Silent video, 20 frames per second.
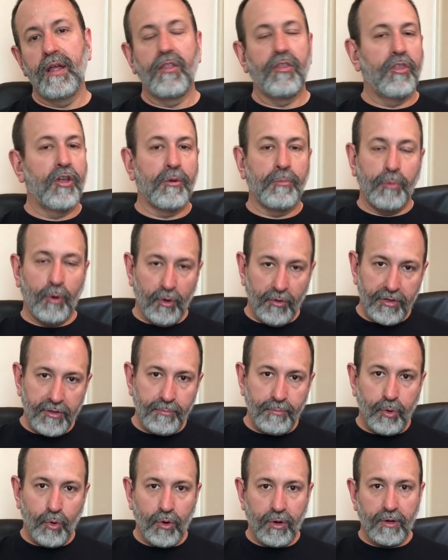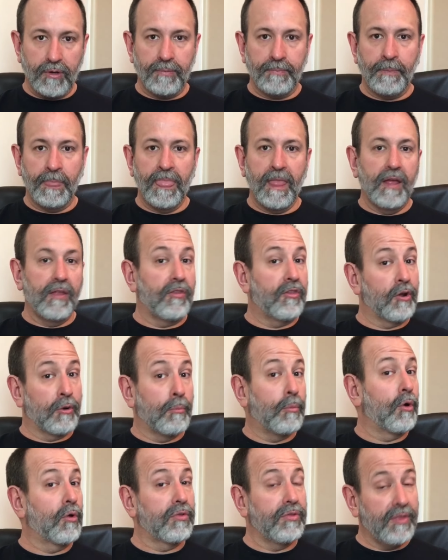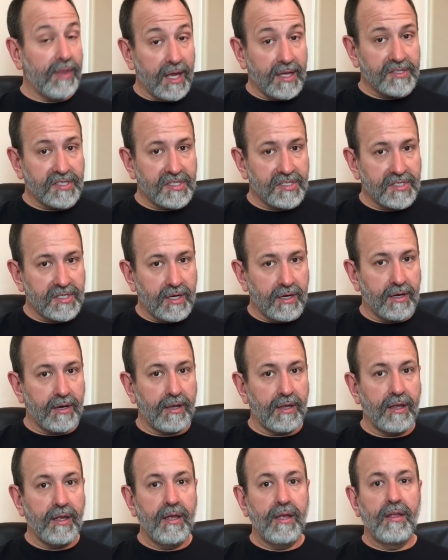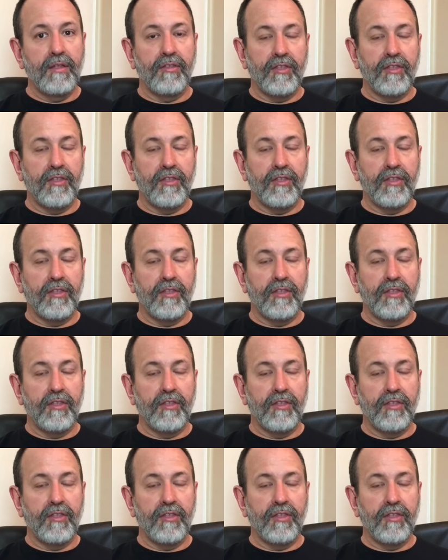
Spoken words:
They're both important. They're both necessary.